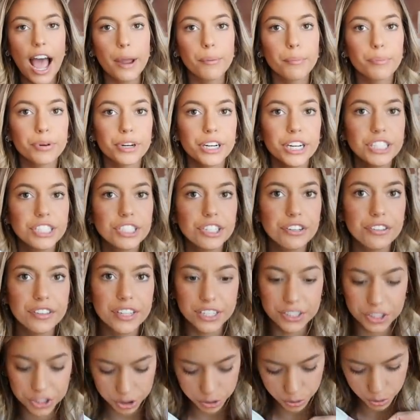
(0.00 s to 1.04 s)
I'm pretty sure
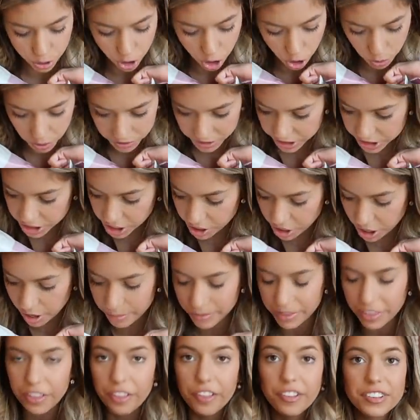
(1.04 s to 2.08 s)
these two go with each other. I
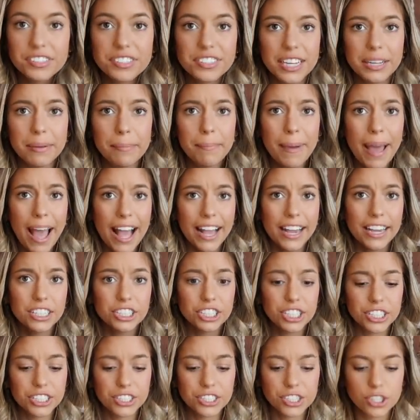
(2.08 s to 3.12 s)
mean, they're the same
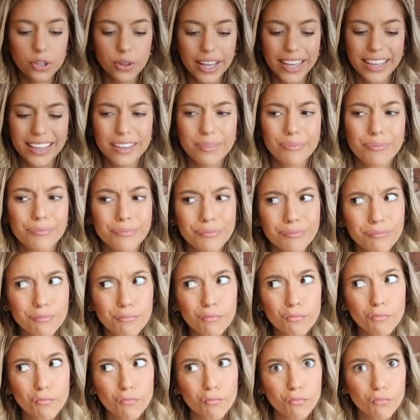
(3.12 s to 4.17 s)
packaging, so like,
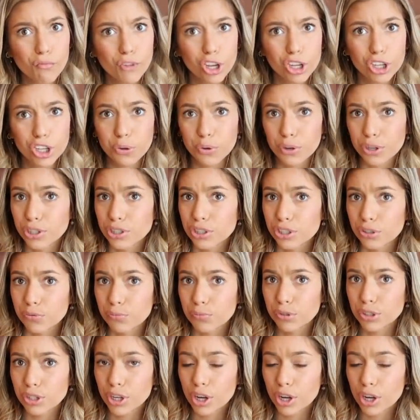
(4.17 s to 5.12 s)
you would assume